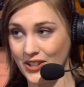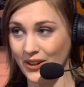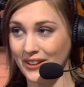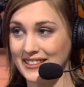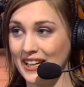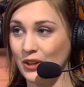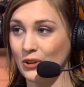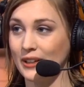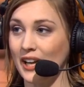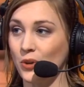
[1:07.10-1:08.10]
going to take a
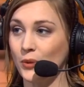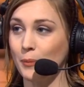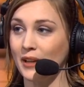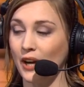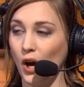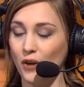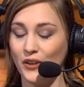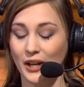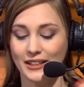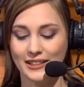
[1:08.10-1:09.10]
look at a replay of
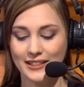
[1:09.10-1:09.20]
the